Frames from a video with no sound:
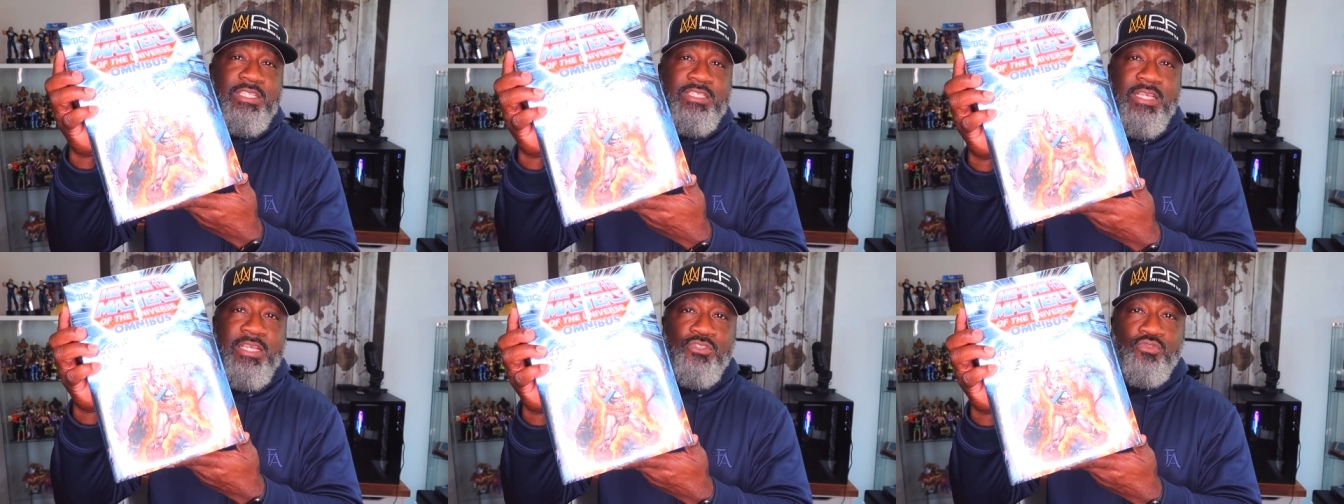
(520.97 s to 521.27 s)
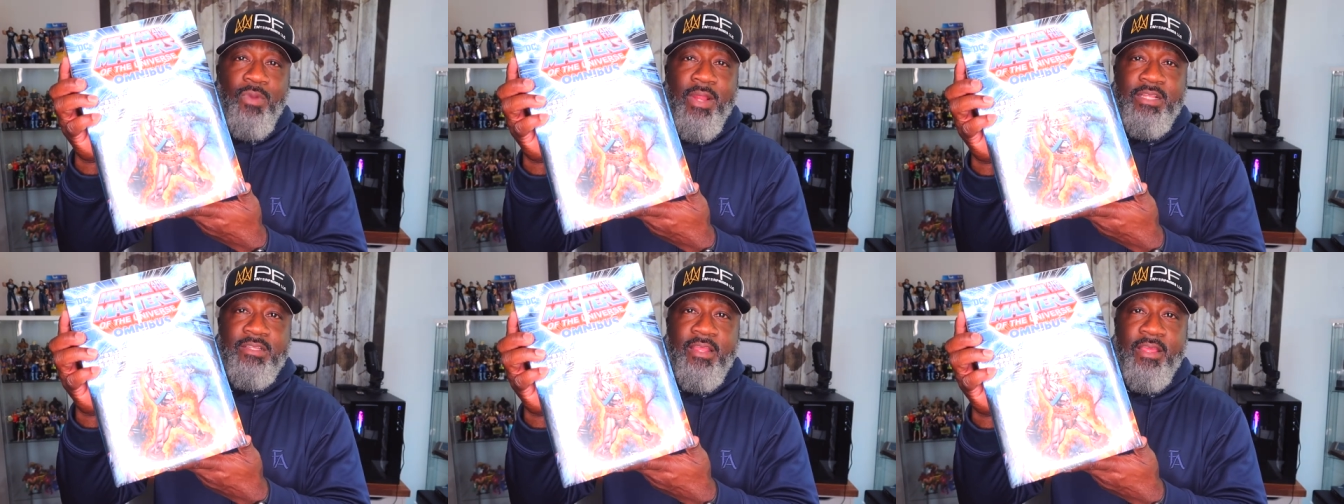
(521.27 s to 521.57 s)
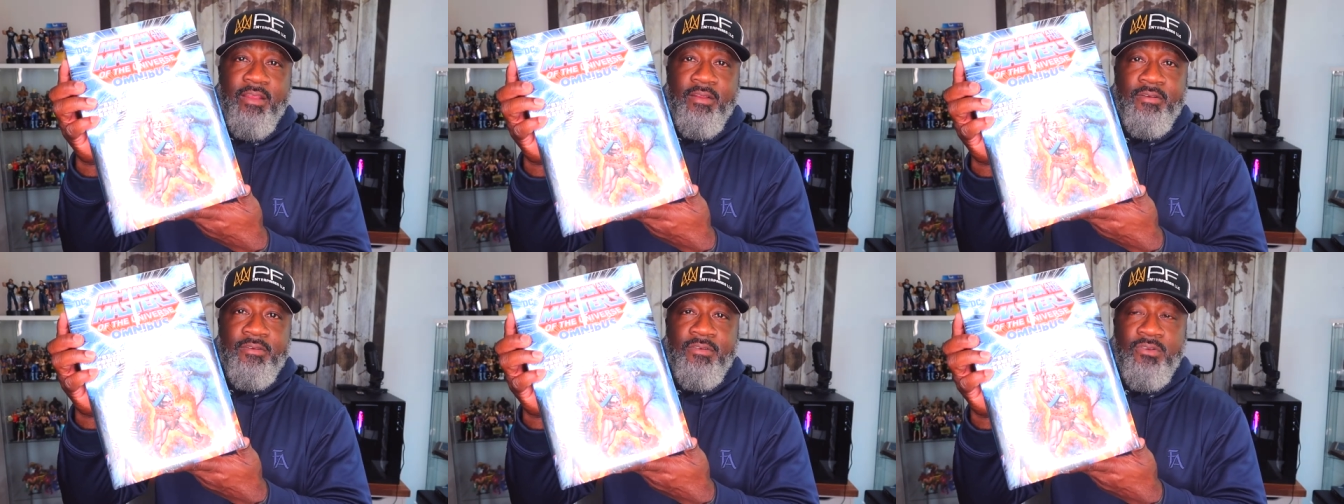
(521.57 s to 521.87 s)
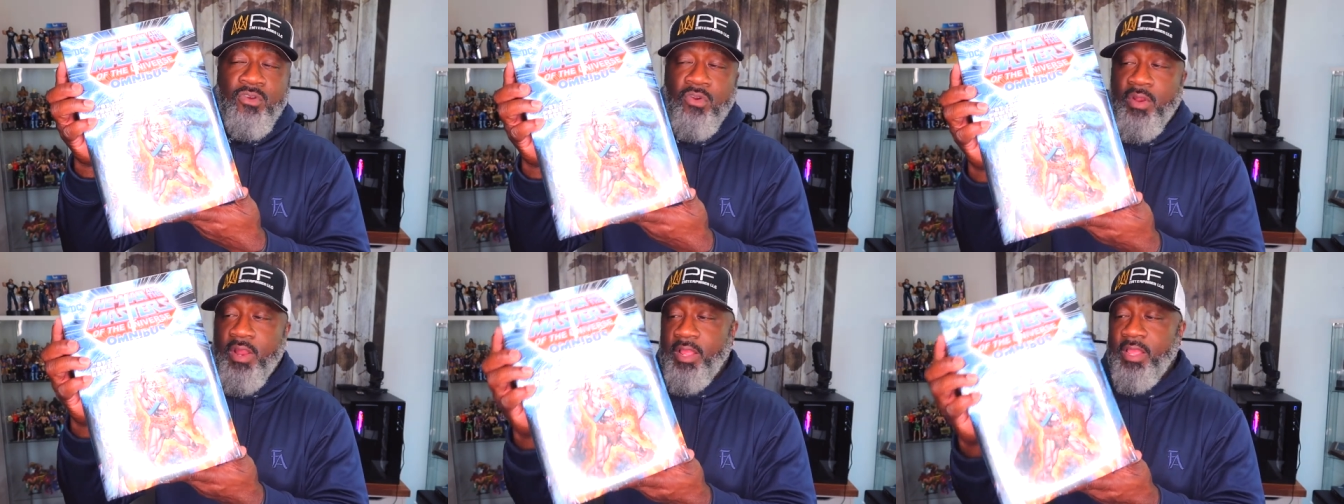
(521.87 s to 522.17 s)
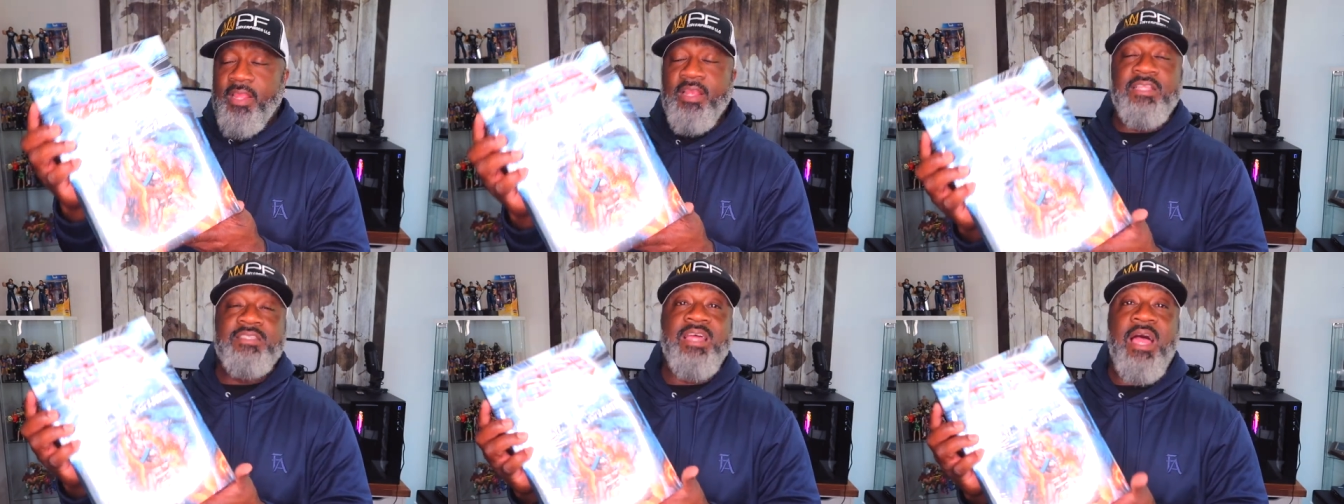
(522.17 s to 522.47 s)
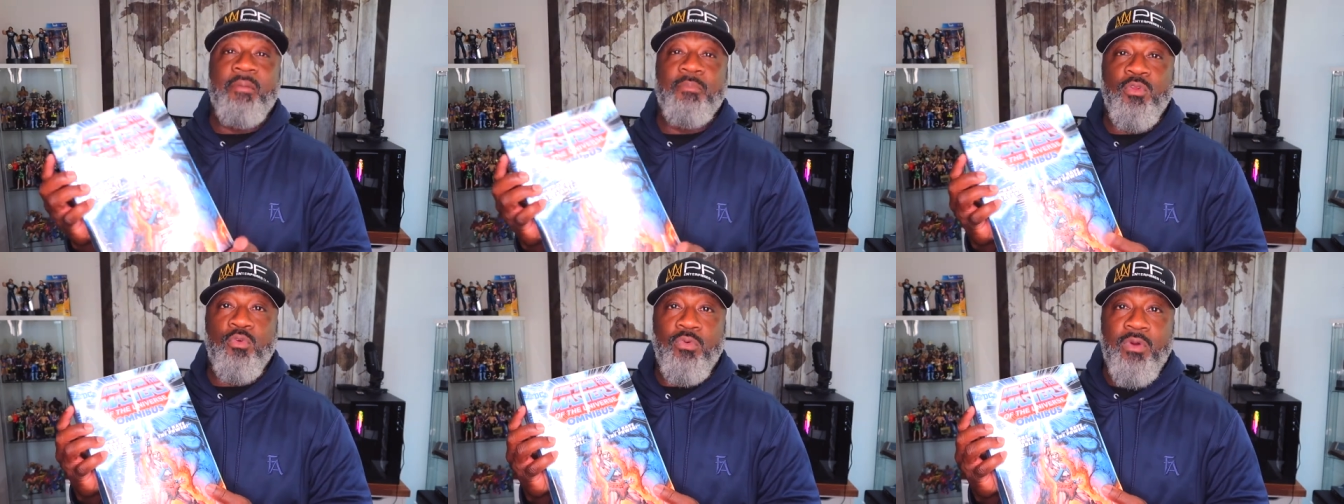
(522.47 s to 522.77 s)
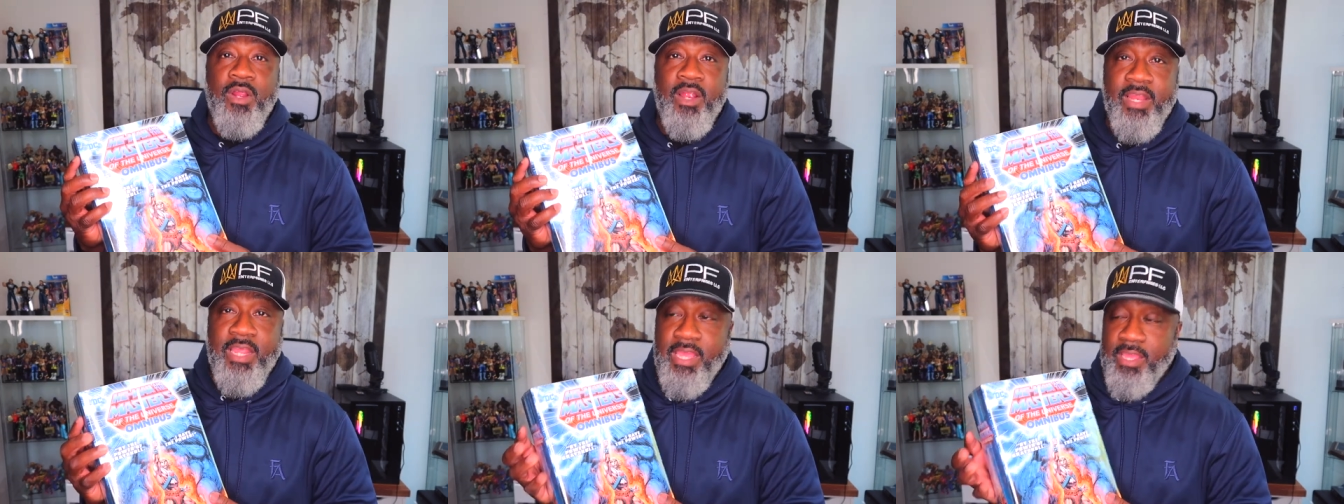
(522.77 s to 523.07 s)
it says right there all right anytime you
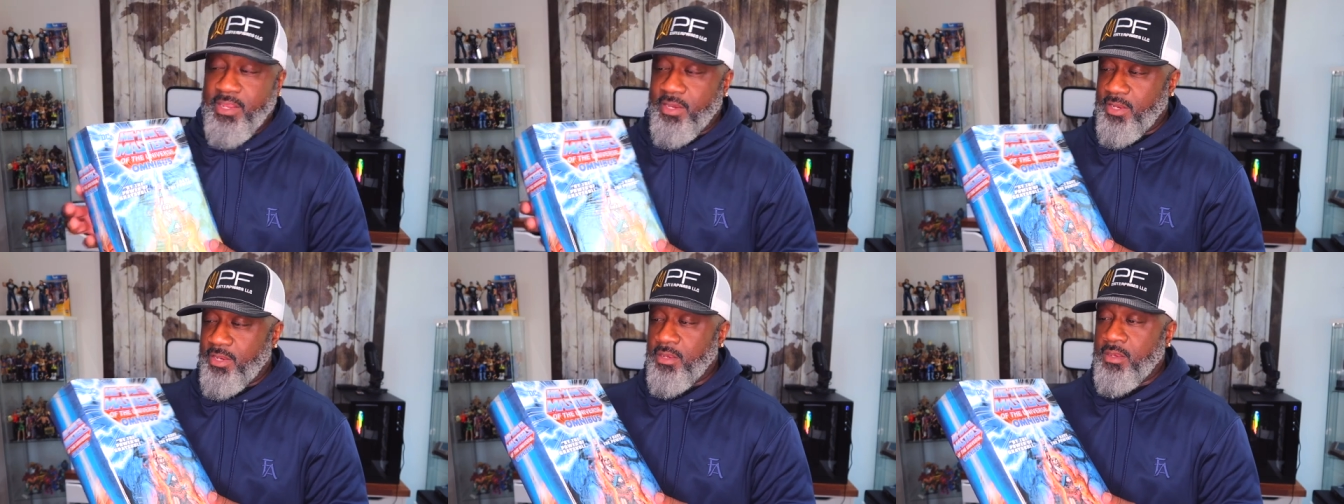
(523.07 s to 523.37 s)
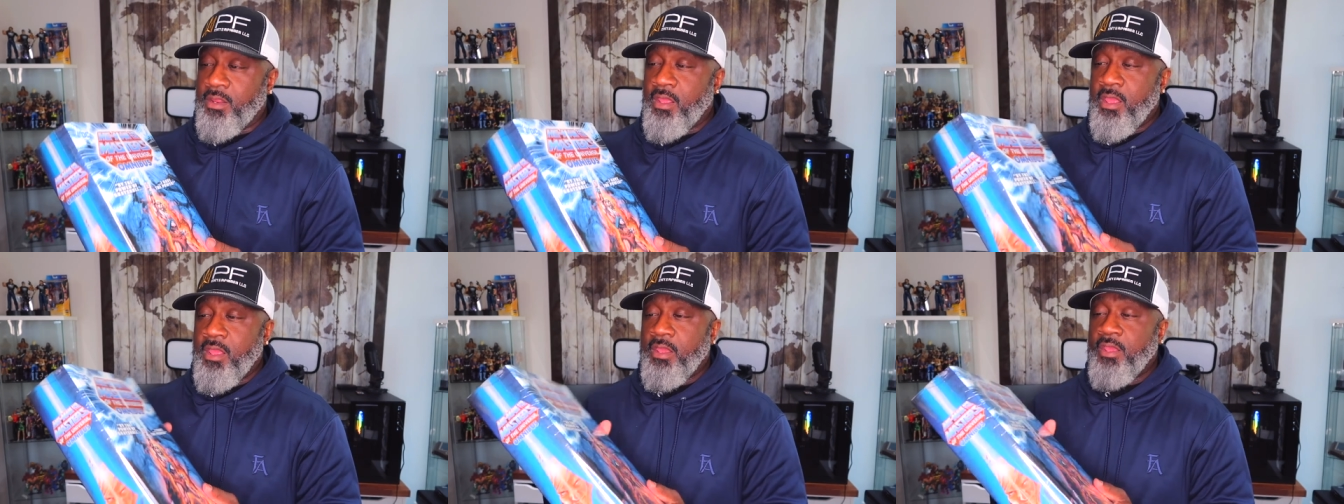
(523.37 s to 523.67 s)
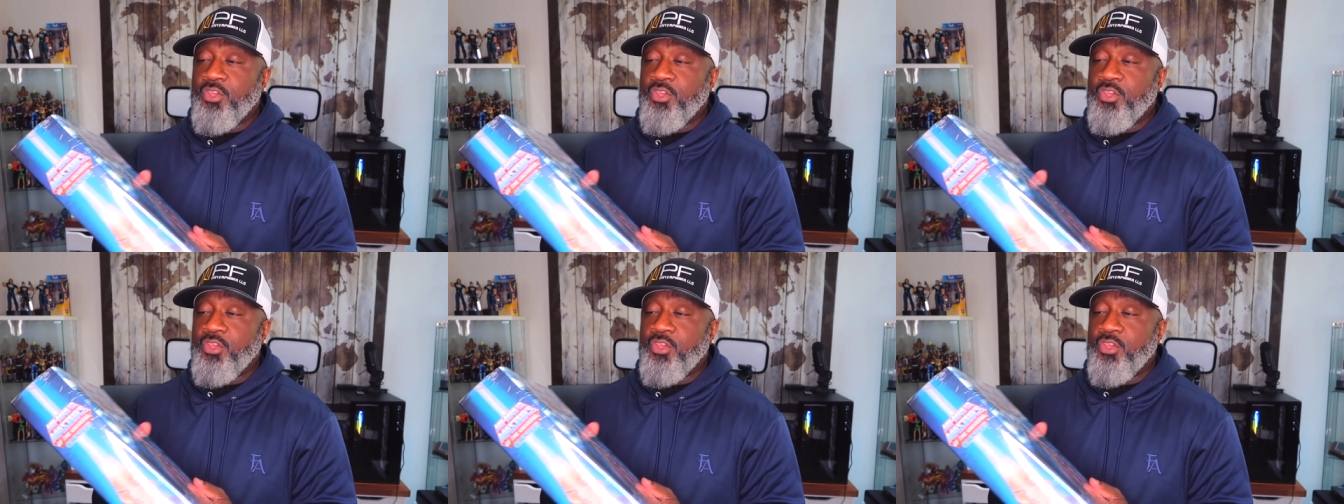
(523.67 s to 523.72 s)
were a kid and